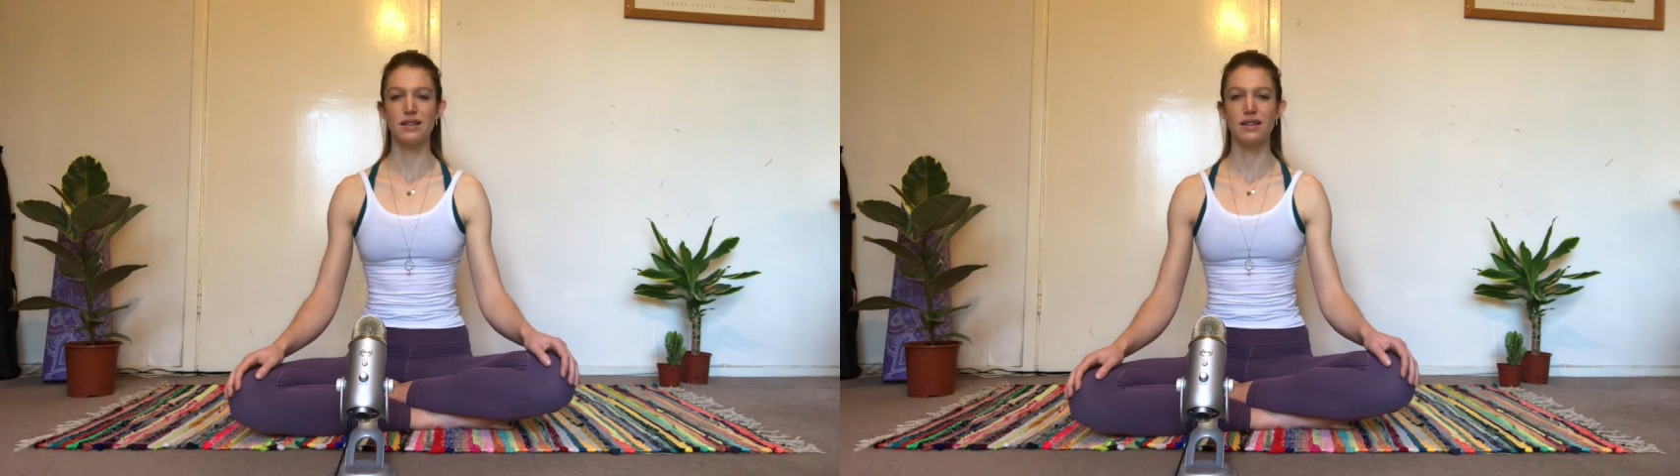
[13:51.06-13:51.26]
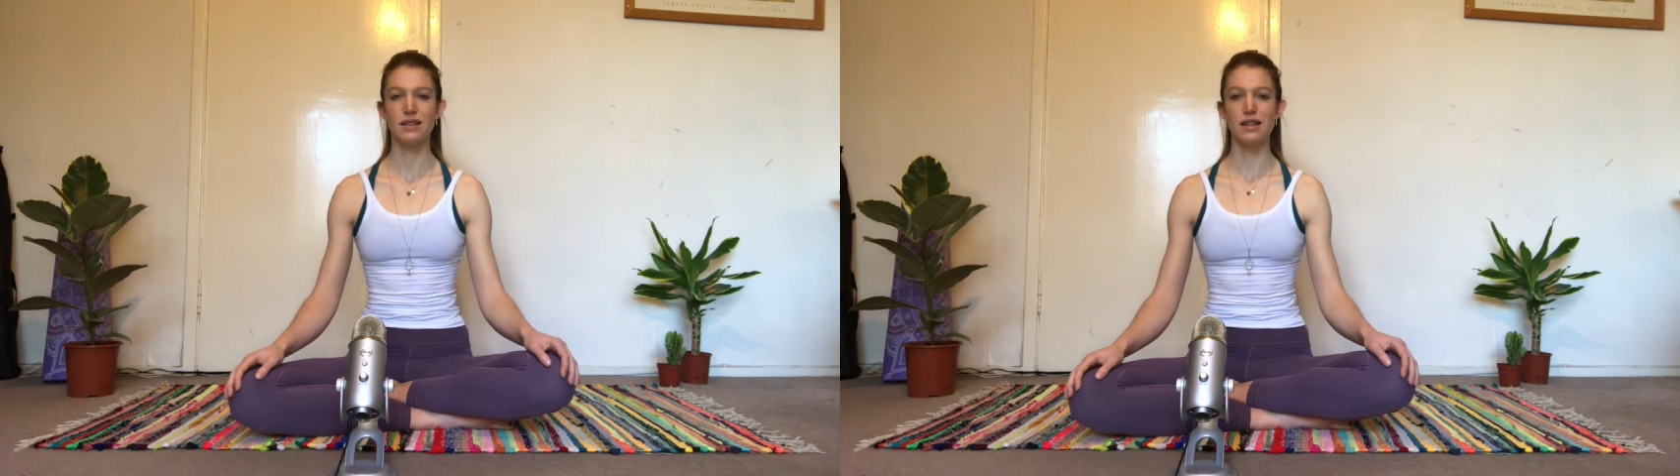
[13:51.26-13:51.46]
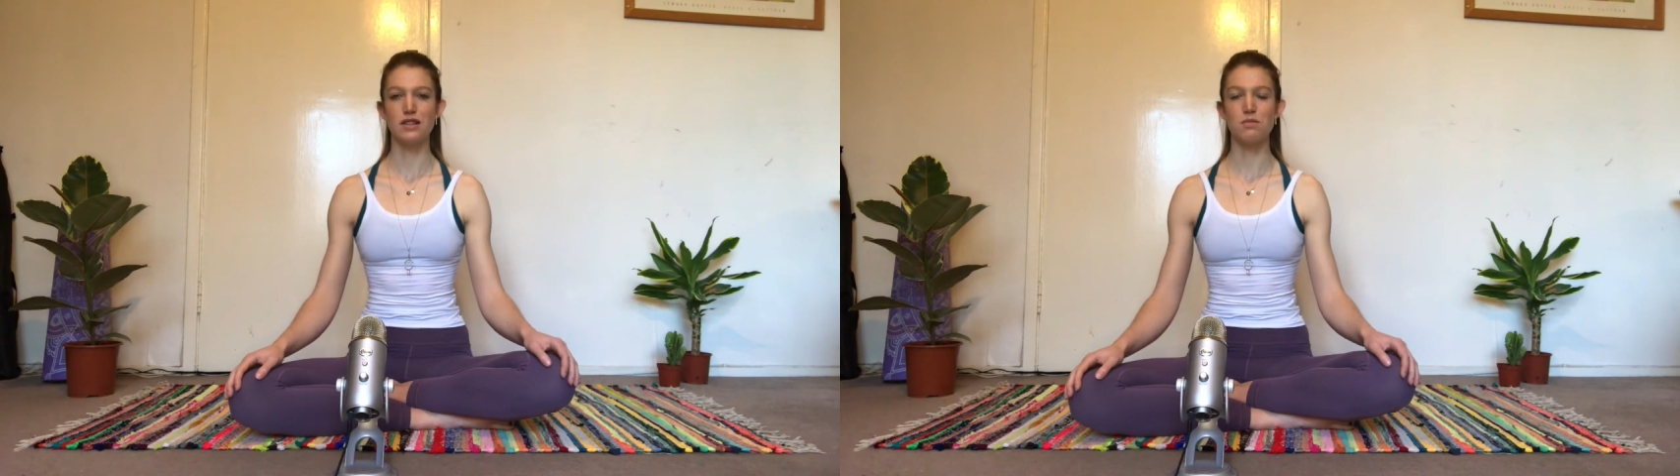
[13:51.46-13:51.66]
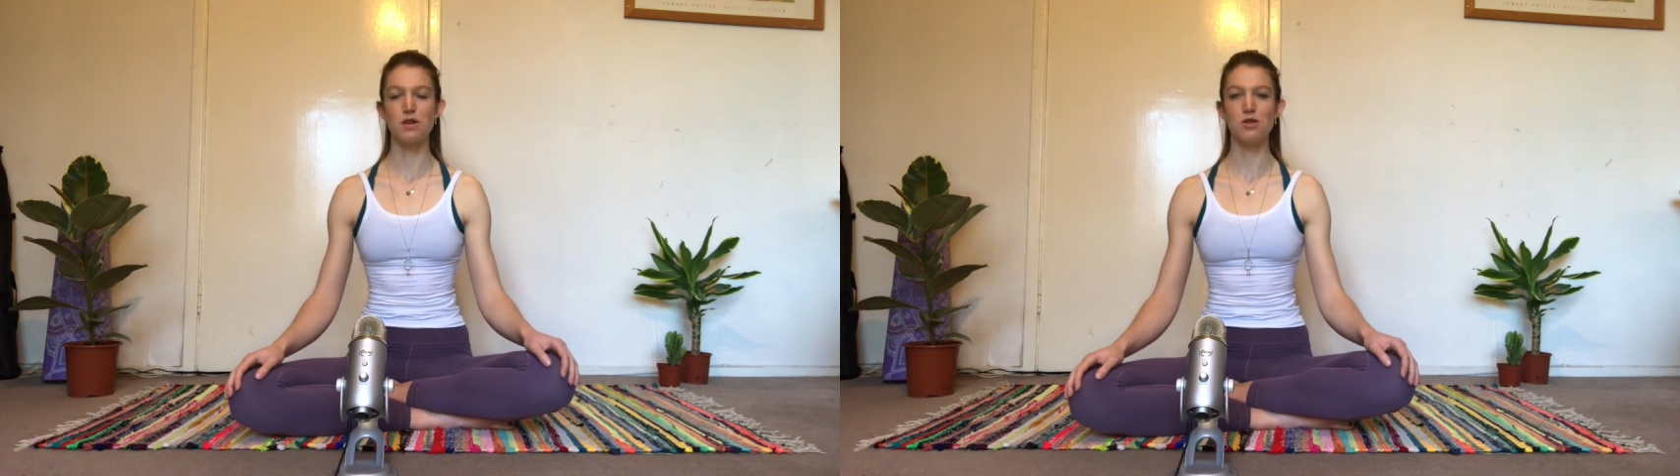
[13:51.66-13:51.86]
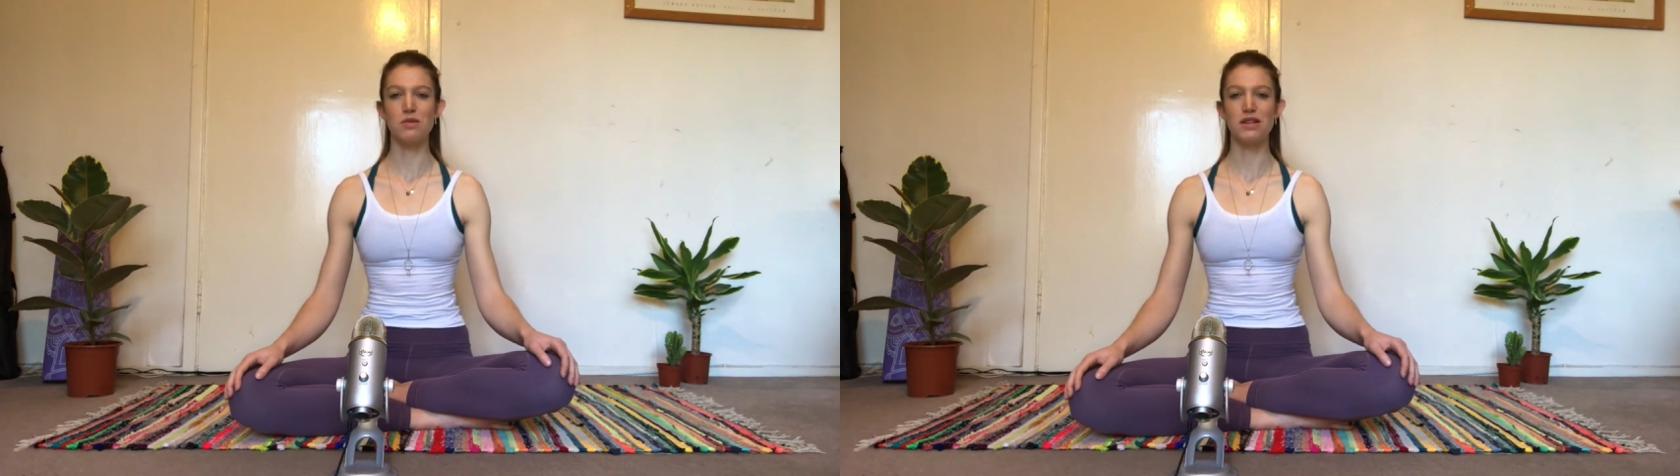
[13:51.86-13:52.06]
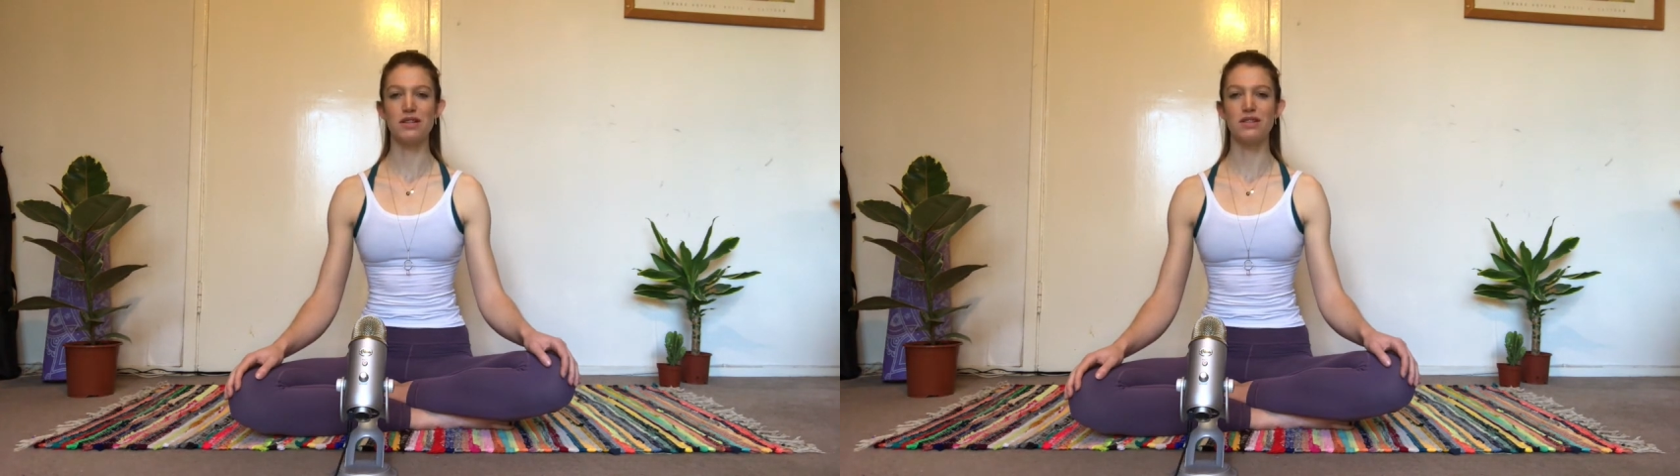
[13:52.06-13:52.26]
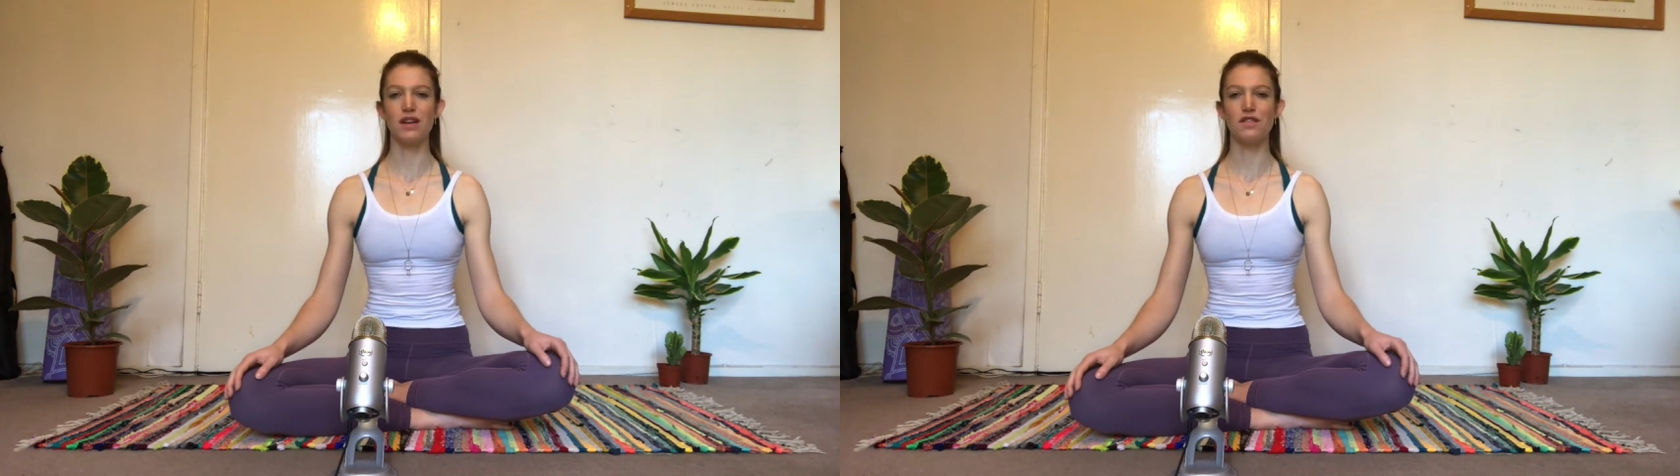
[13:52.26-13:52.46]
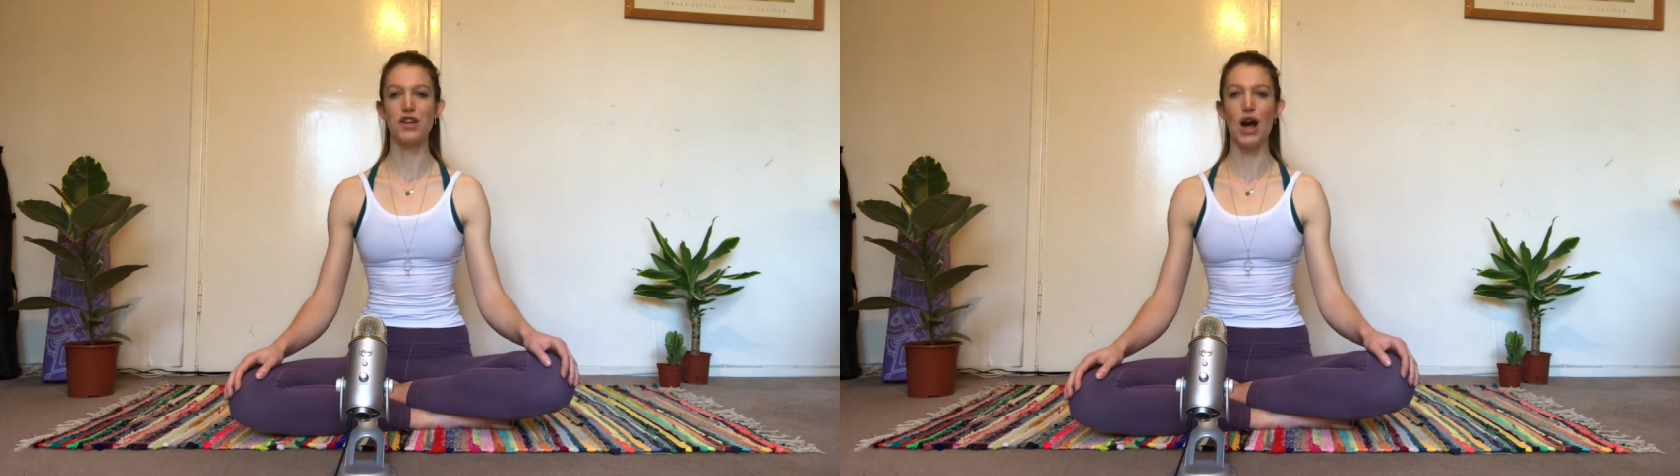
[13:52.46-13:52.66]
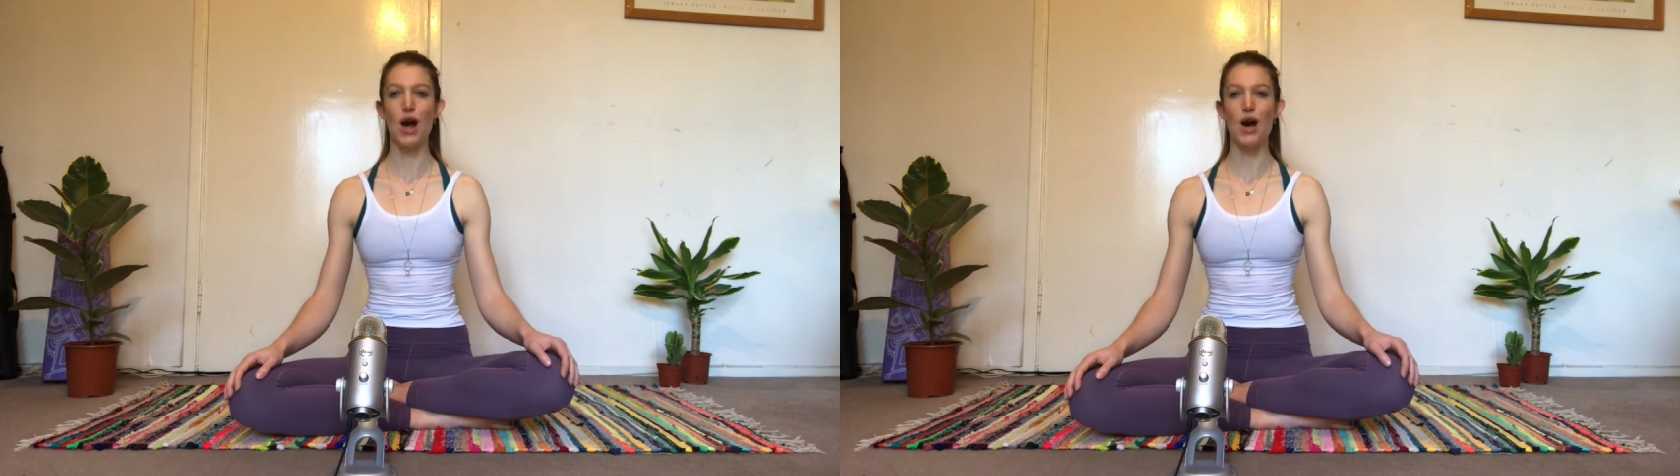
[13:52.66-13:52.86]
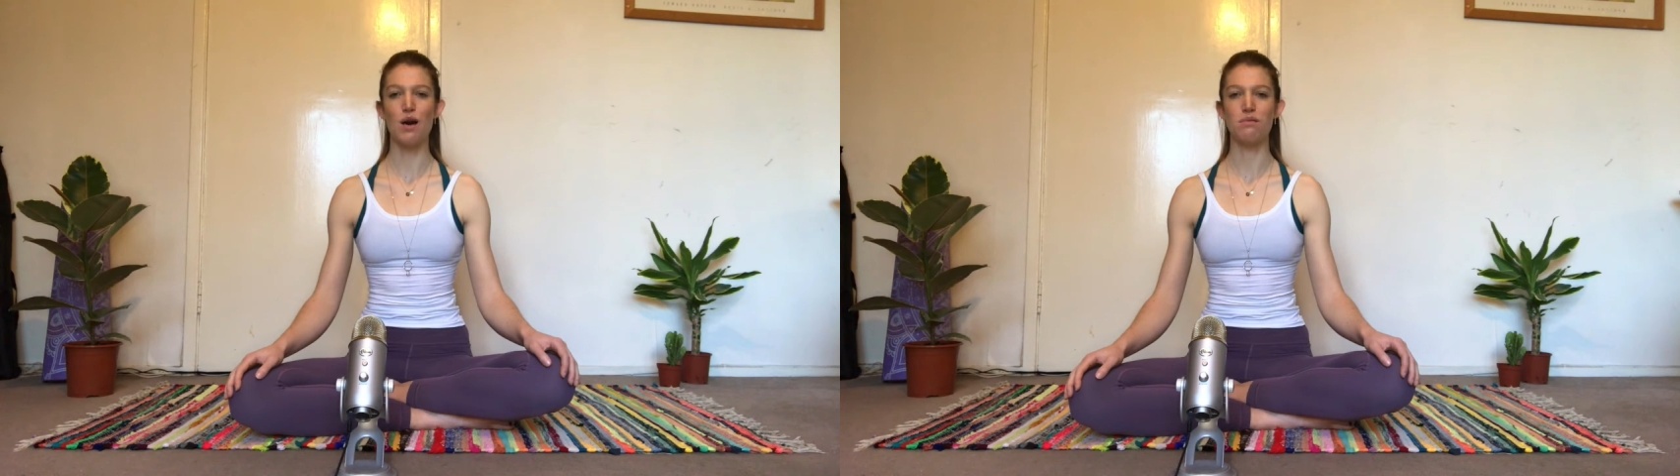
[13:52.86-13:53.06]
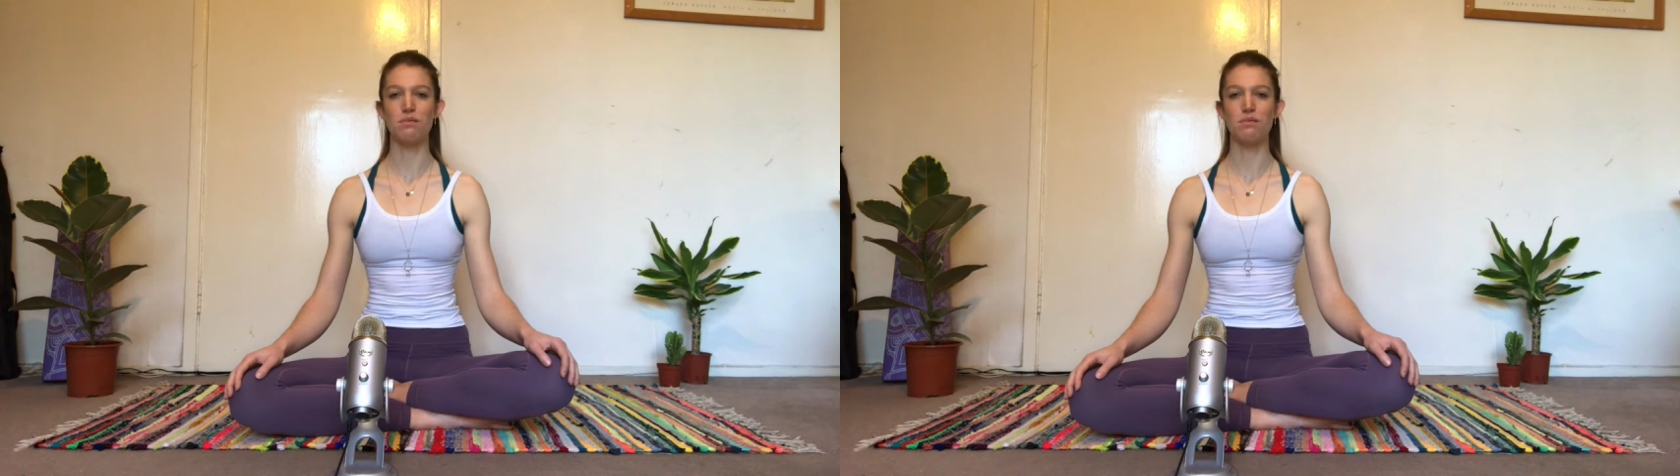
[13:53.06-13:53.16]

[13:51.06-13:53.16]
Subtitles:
This moment of calm,